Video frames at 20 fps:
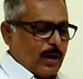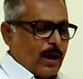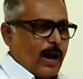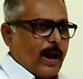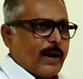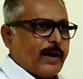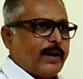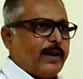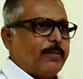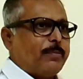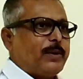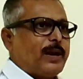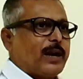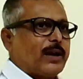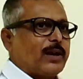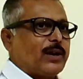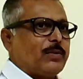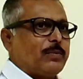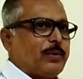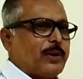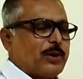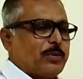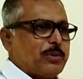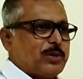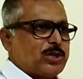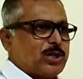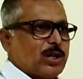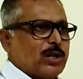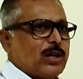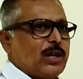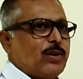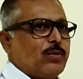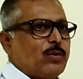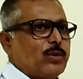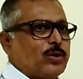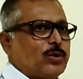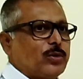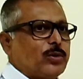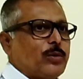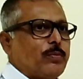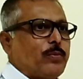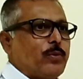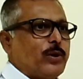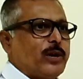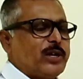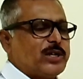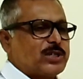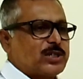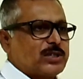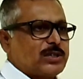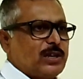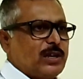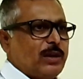And if that information given to the police,